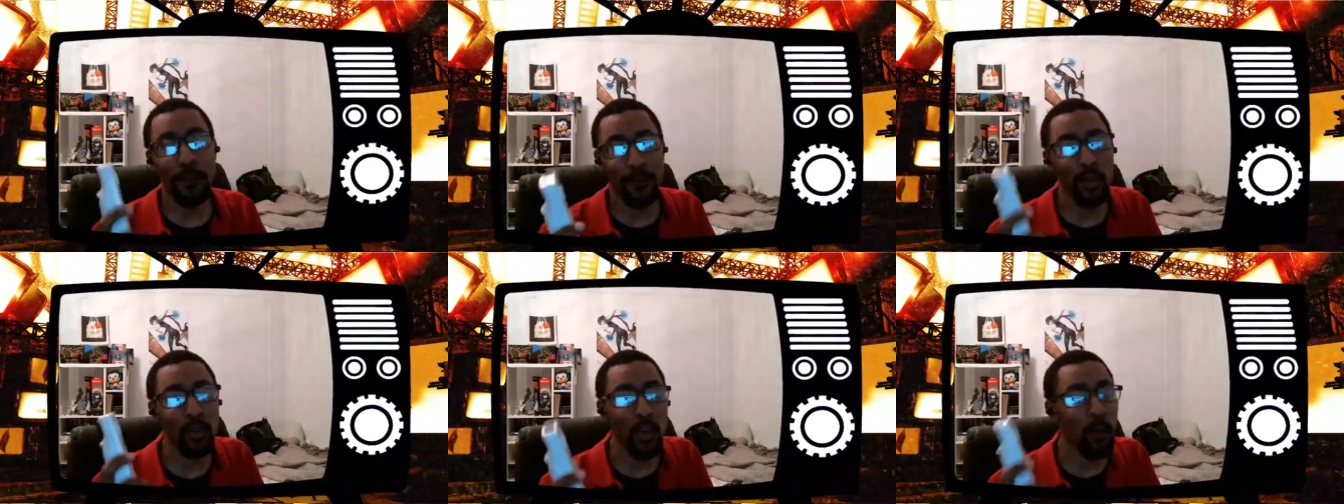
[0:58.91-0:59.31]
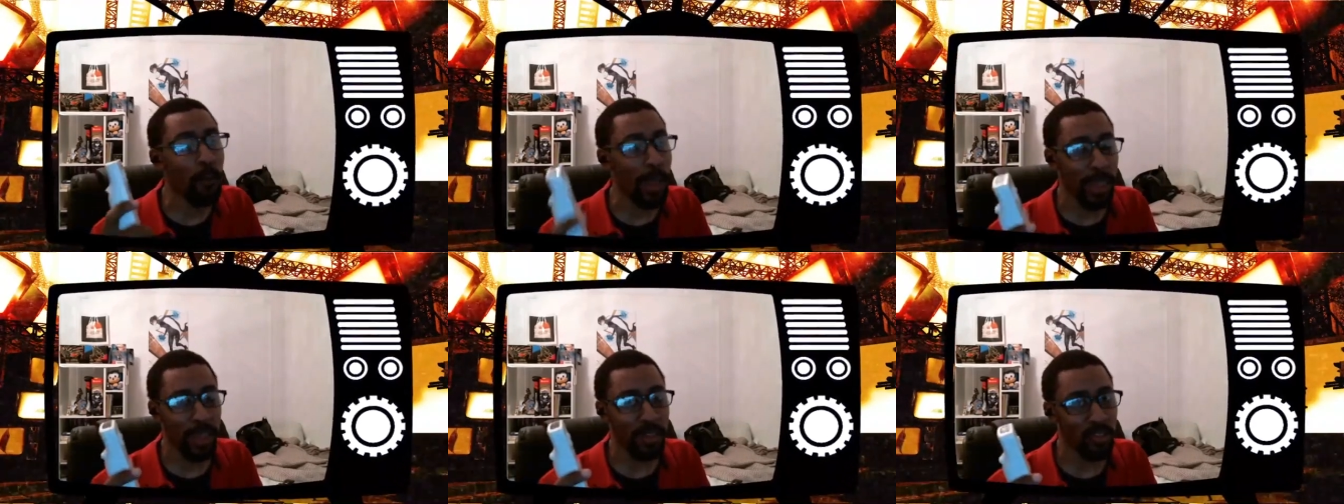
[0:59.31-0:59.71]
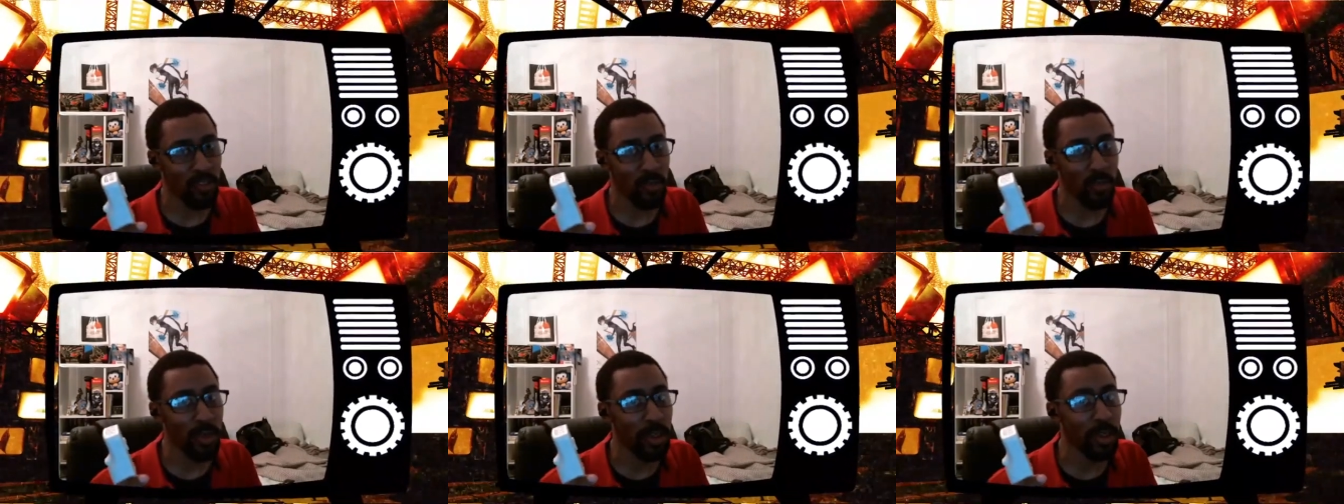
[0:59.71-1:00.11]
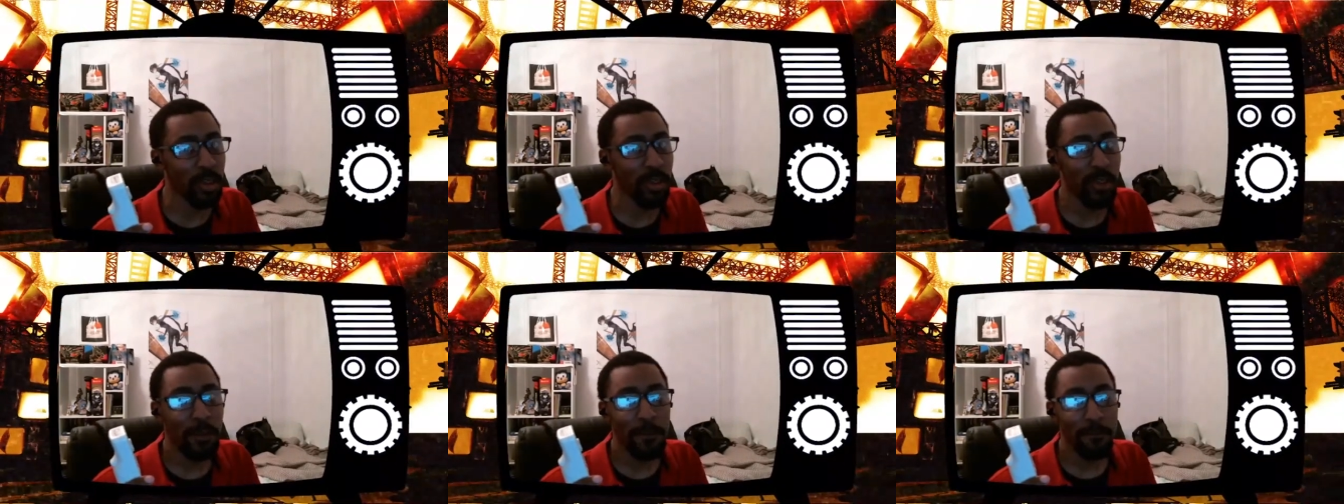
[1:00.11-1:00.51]
if you know my
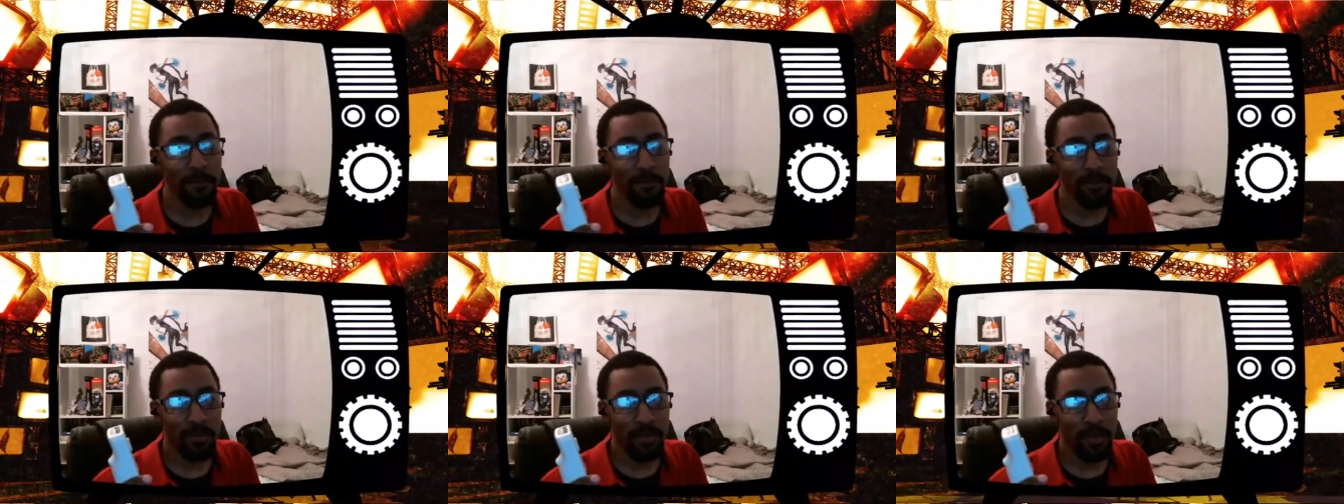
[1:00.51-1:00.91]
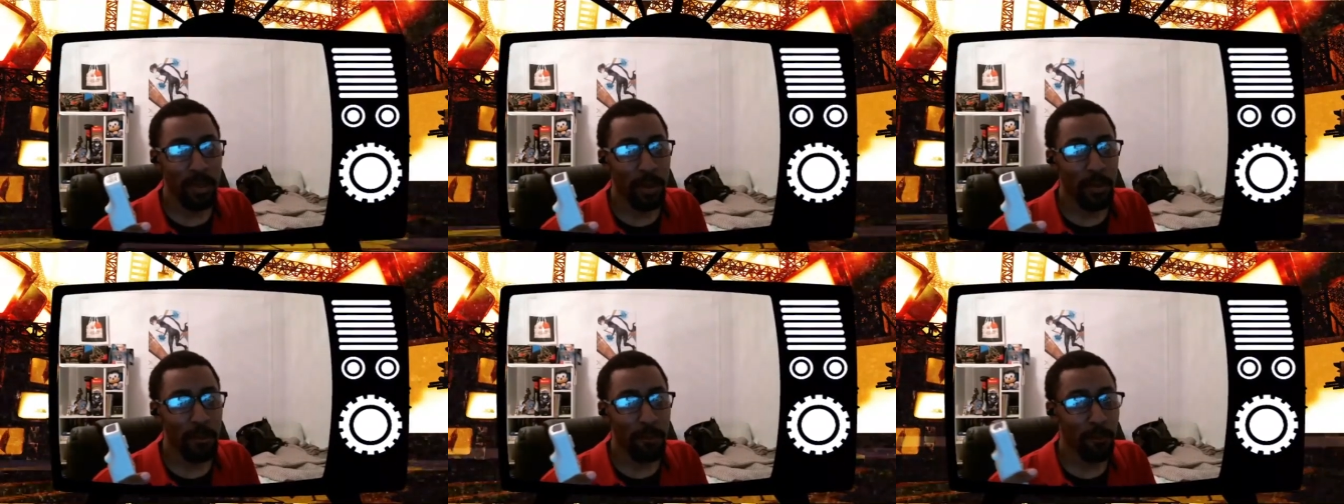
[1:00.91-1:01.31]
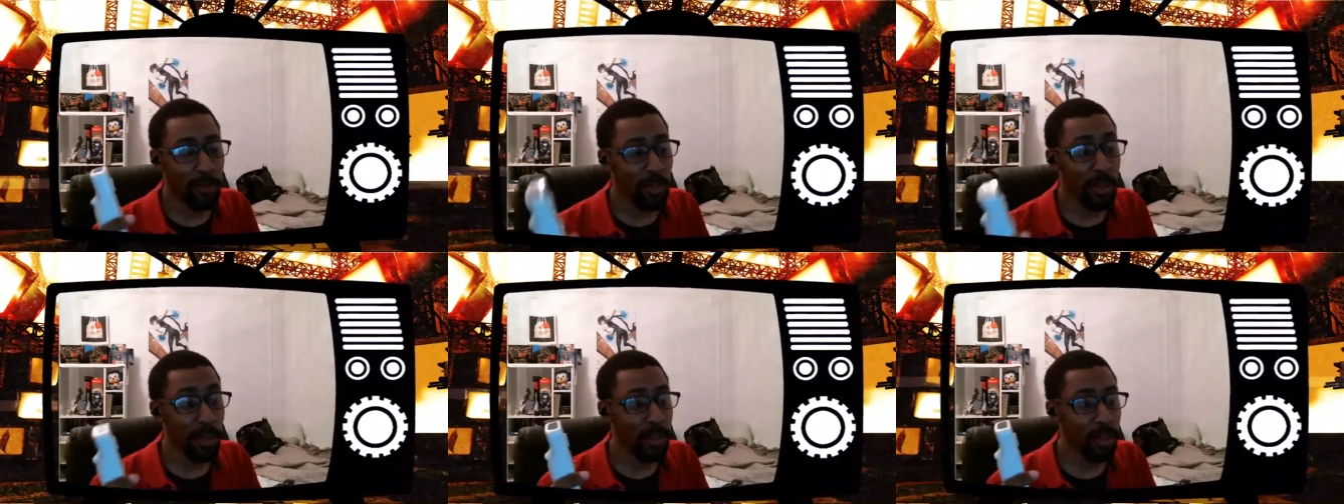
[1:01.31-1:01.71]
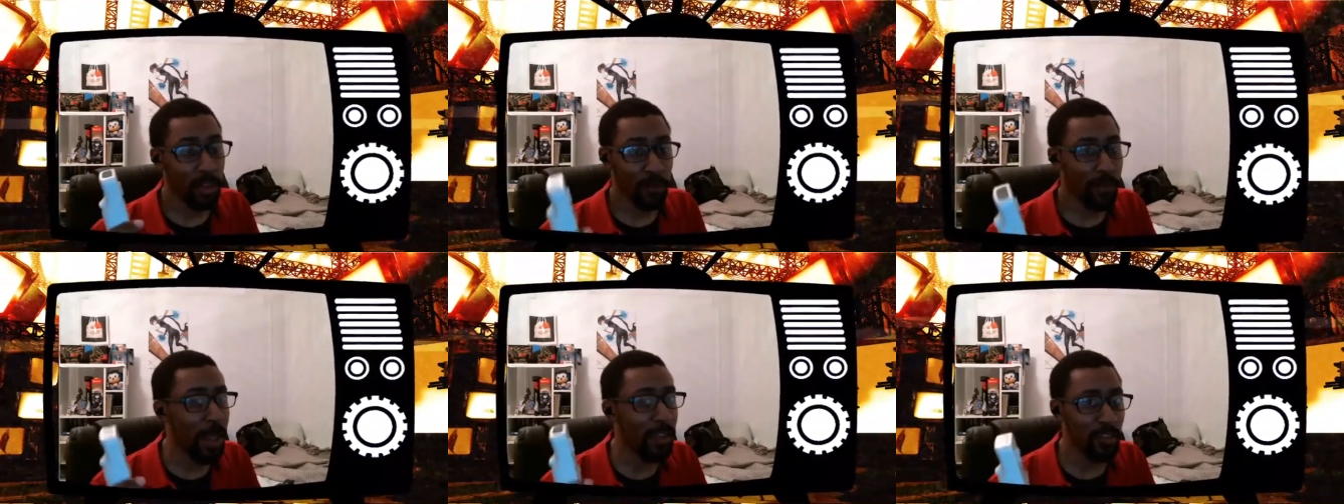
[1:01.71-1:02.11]
history, playing
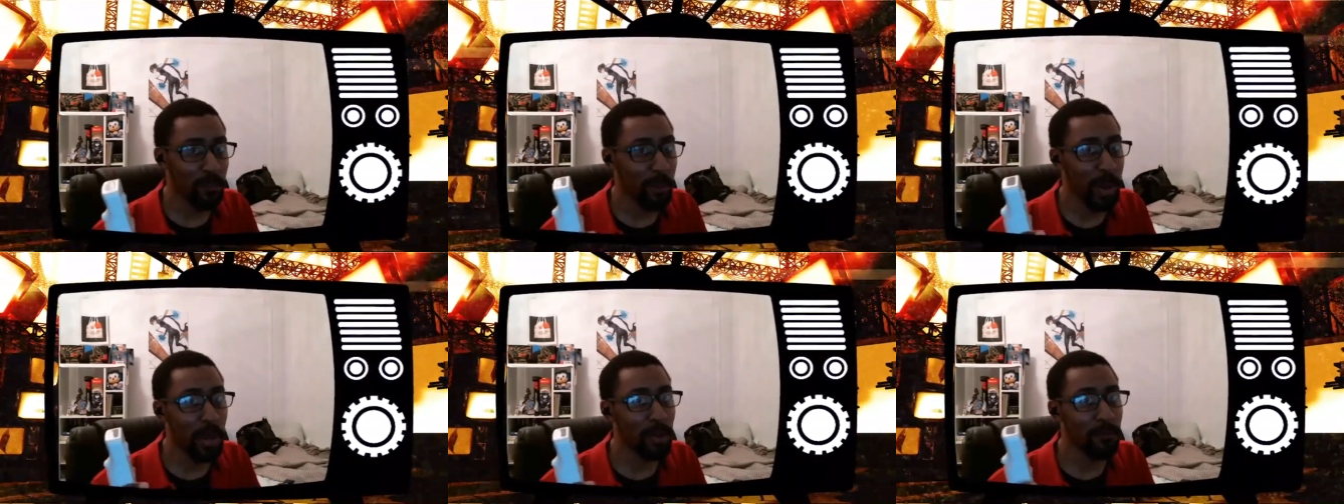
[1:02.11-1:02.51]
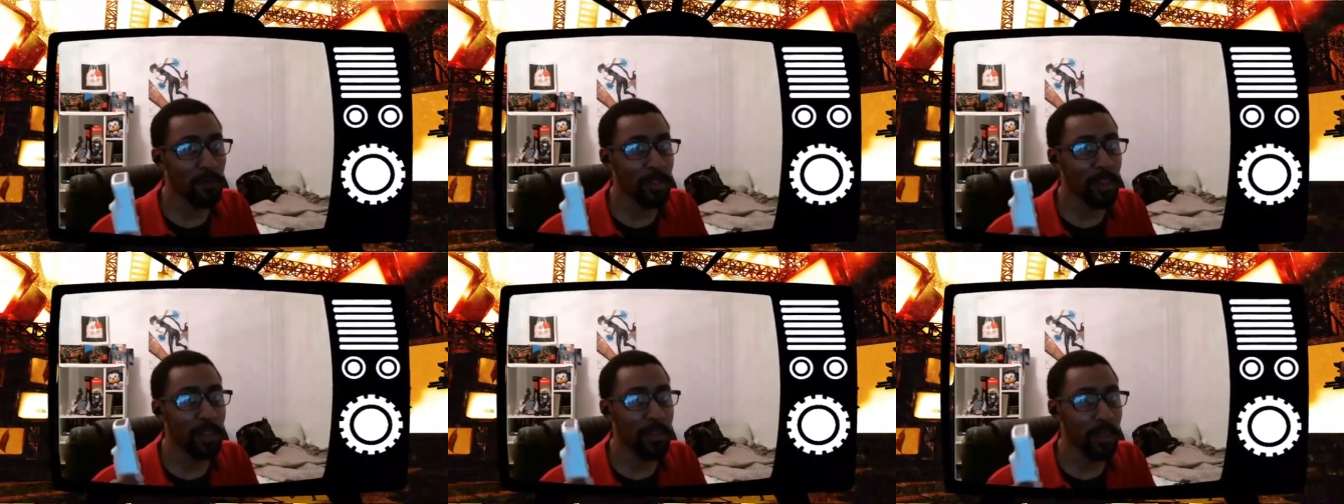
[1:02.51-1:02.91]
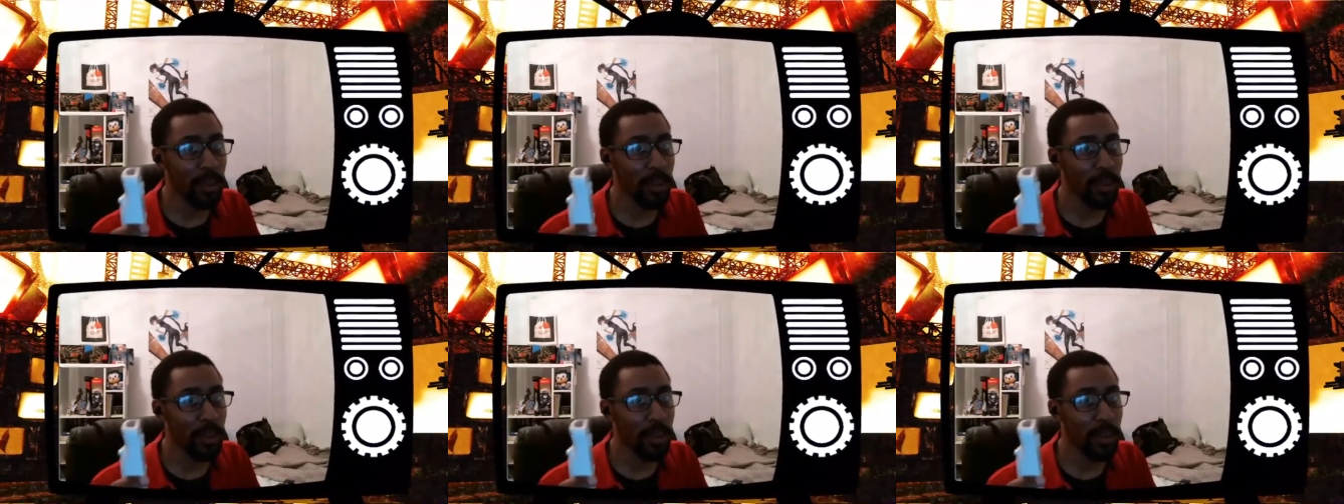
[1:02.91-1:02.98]
Smash competitively,